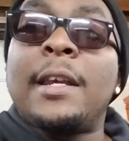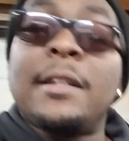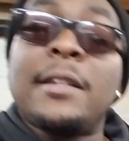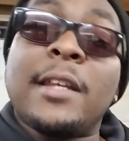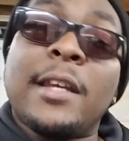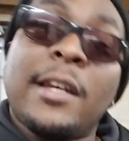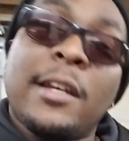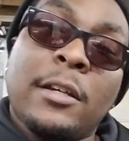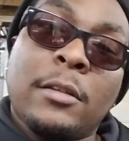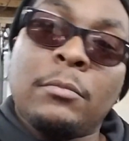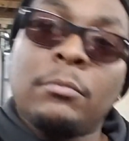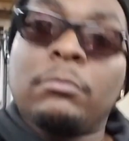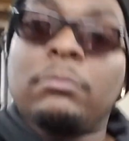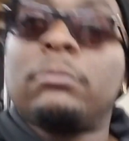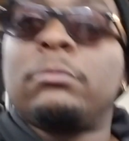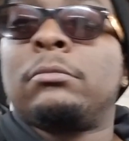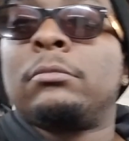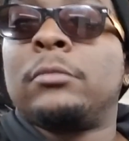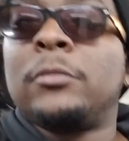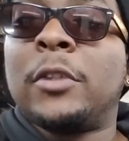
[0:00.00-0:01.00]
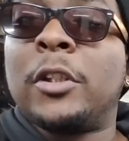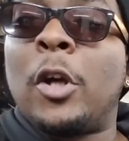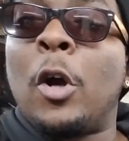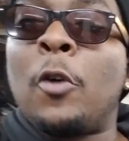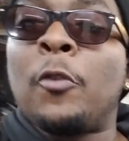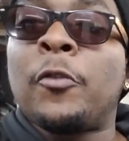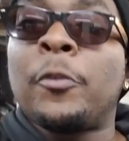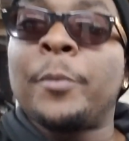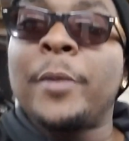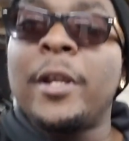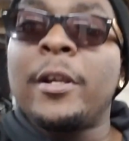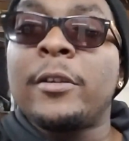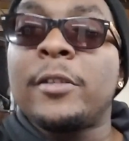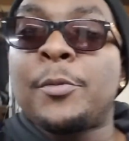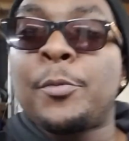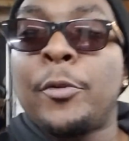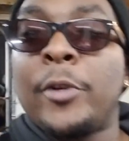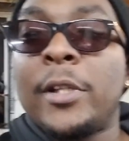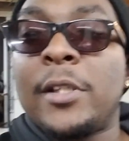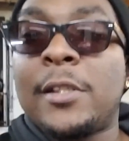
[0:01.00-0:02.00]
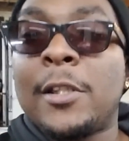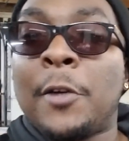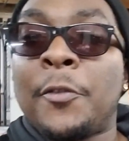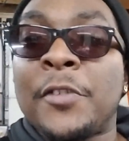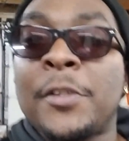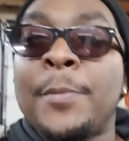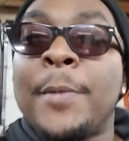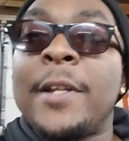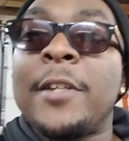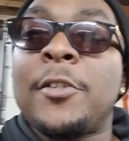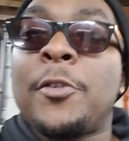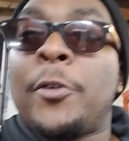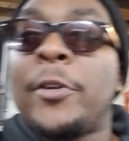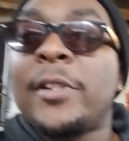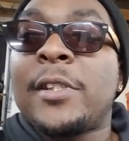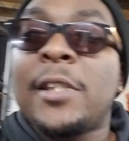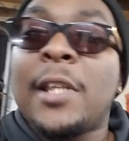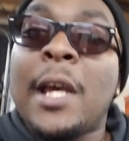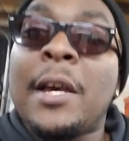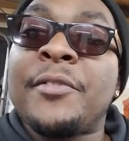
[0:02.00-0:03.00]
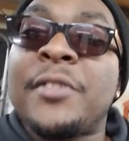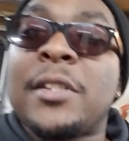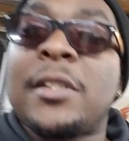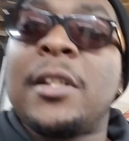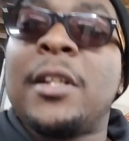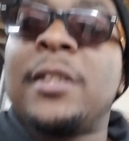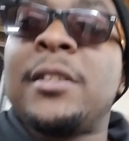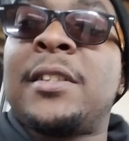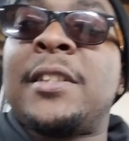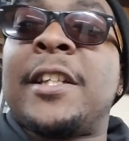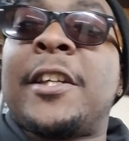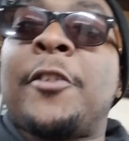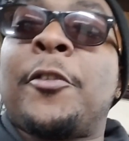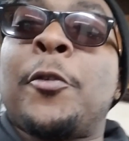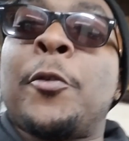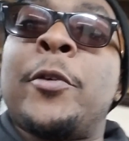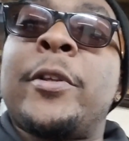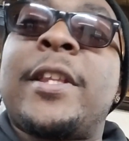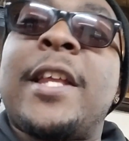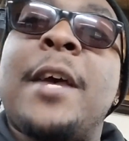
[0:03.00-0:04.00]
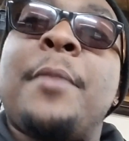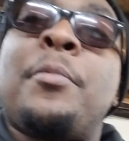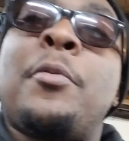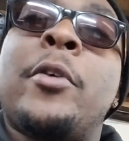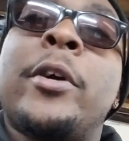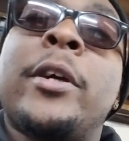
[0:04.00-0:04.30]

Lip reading: then go from there. It's pretty self-explanatory because you have a stud sticking through at that point.